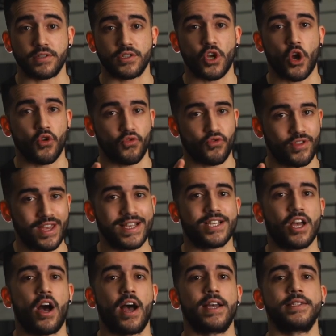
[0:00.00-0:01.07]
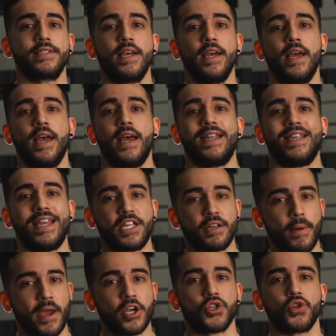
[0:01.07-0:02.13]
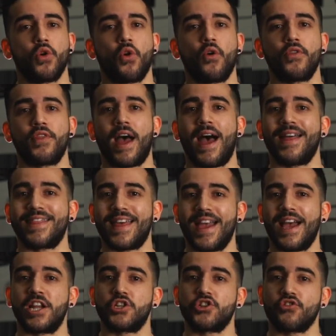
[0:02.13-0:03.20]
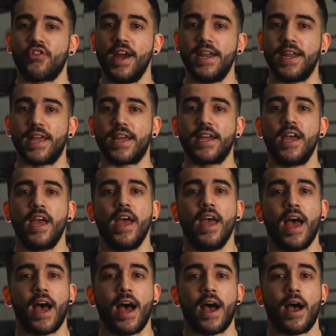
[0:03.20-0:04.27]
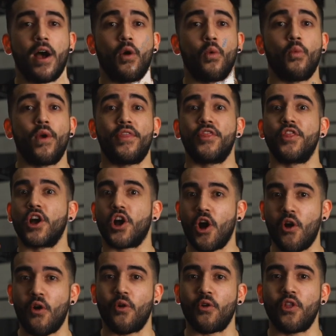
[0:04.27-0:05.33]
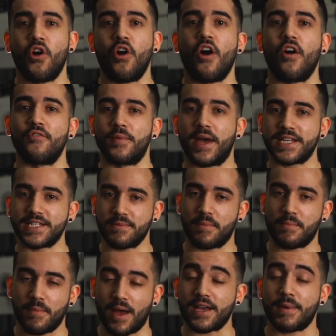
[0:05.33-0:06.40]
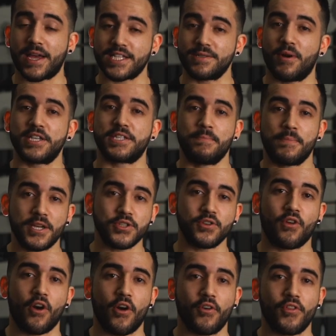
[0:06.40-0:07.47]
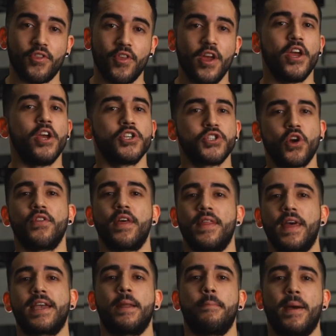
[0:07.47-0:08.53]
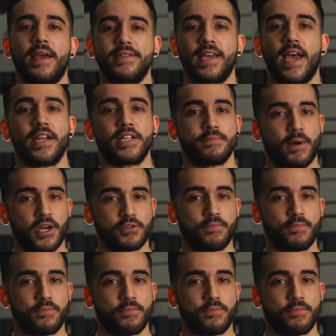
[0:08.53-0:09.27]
So these guys need to make sure that they are training uh, with the goal of maxim maximizing muscle growth so that they can maintain as much